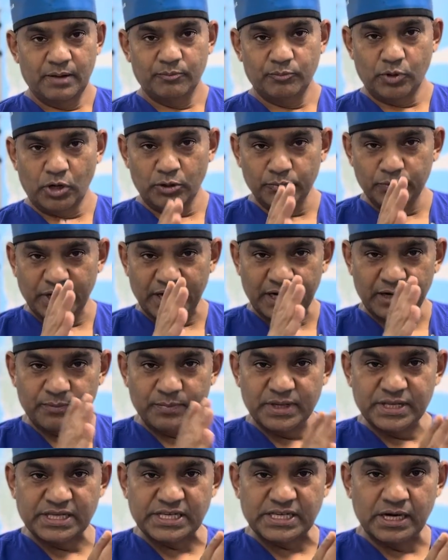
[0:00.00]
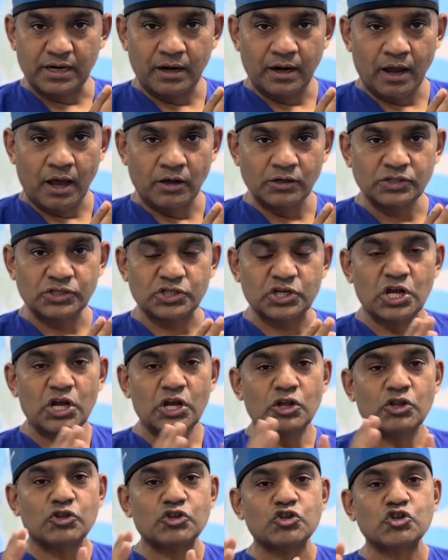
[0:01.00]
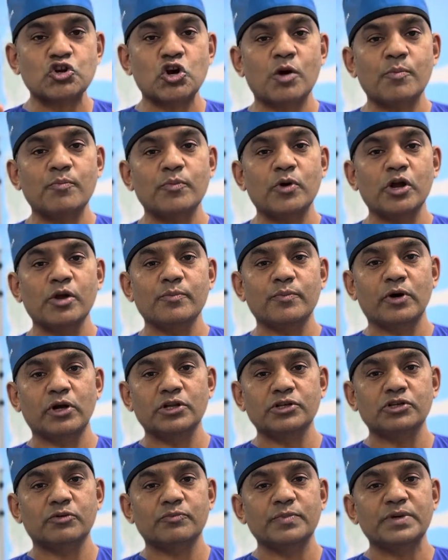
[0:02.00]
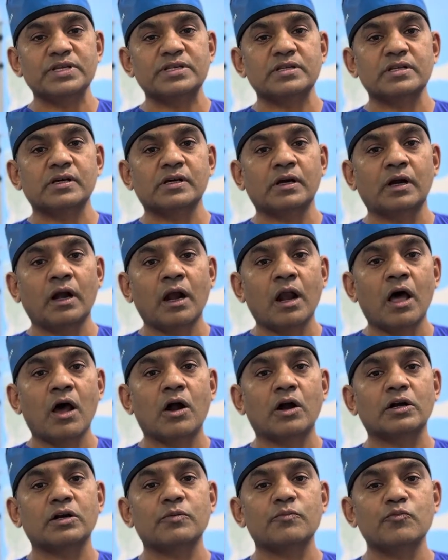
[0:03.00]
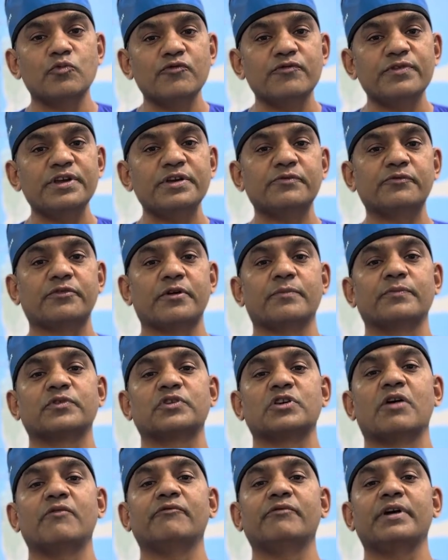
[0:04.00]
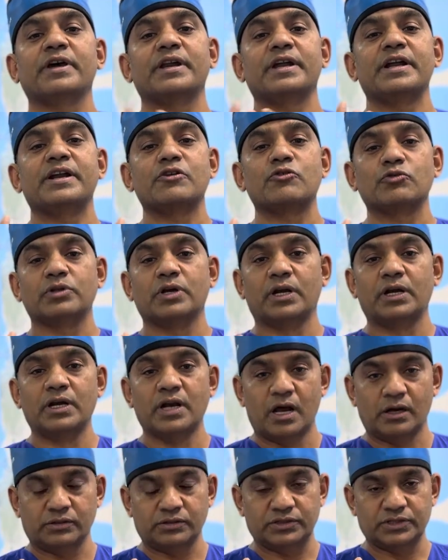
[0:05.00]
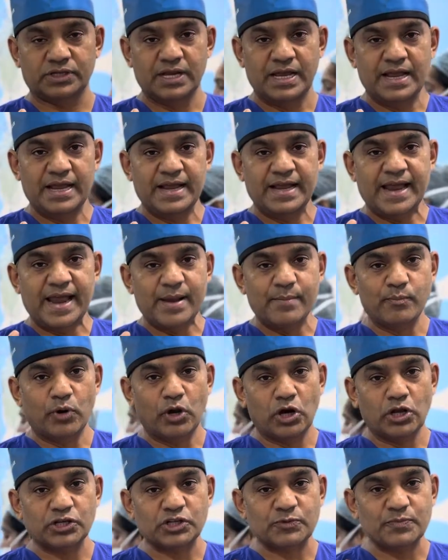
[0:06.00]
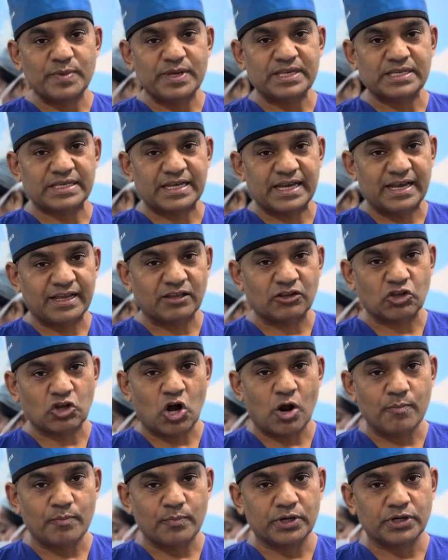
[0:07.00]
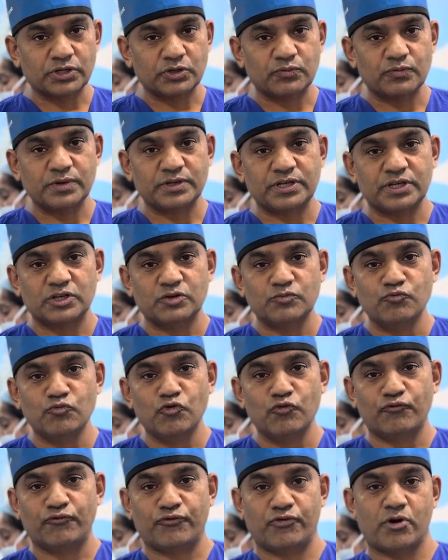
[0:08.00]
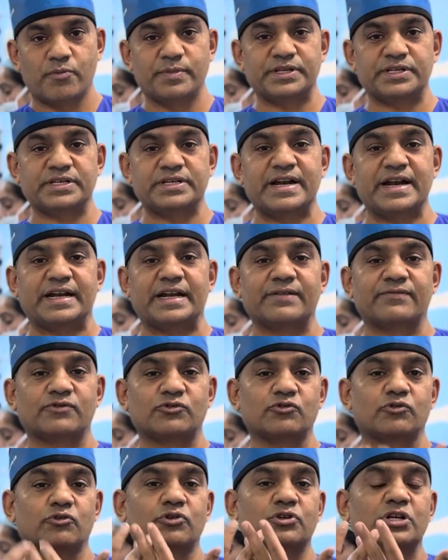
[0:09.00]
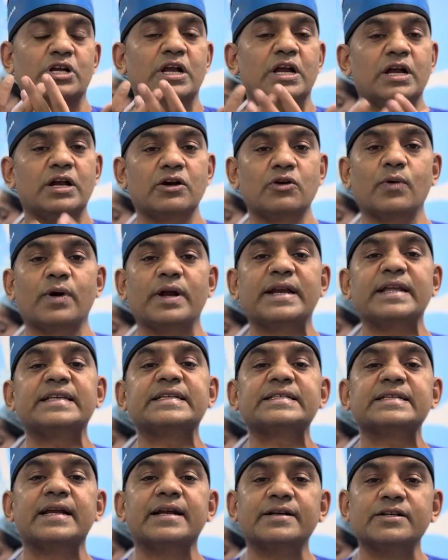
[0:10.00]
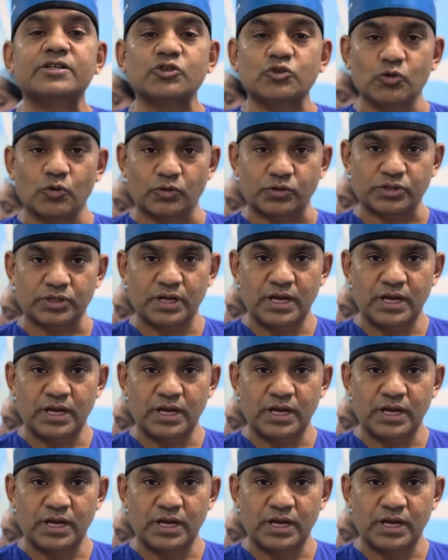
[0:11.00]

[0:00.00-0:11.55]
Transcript: Pulmonary means lungs, thromboembolism means the clot moving from somewhere into the lungs. Embolus means a thrombus which has moved from its native source to a distant source.